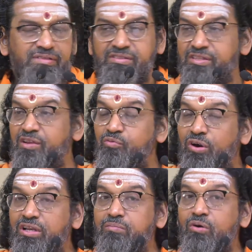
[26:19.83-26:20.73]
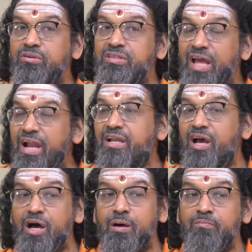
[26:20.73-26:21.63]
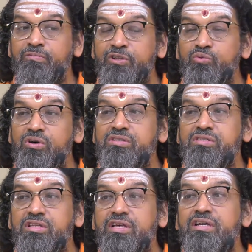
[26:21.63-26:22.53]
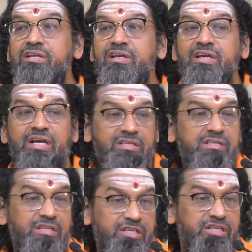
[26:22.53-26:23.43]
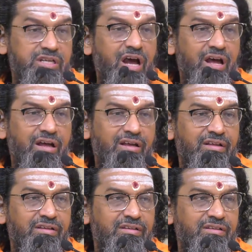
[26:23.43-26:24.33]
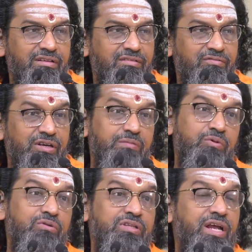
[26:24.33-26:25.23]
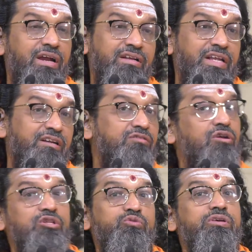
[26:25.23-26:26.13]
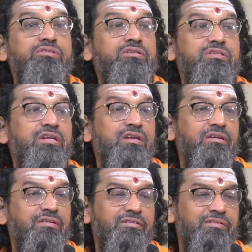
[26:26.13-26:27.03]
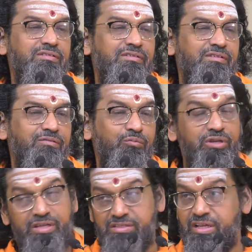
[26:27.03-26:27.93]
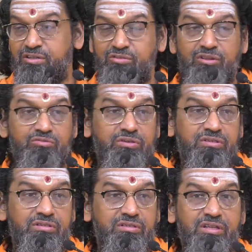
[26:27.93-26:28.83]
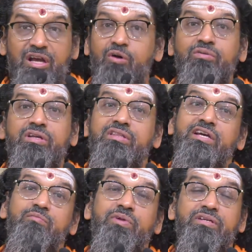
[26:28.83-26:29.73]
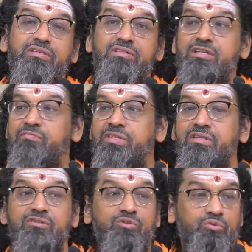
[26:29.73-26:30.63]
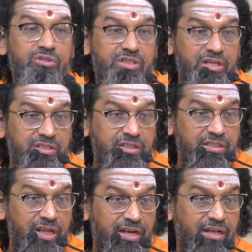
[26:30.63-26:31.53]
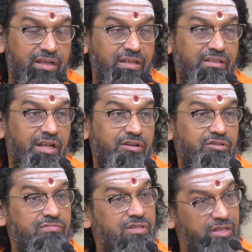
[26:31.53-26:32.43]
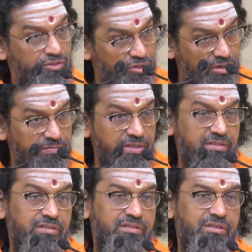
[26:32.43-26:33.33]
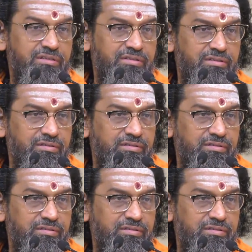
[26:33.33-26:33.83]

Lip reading: Then what about that aham which was there as a drishta? What about that? That is also existing. Well, yes, that is also existing. How can that be existing when there is no change in that? That is of the nature of existence.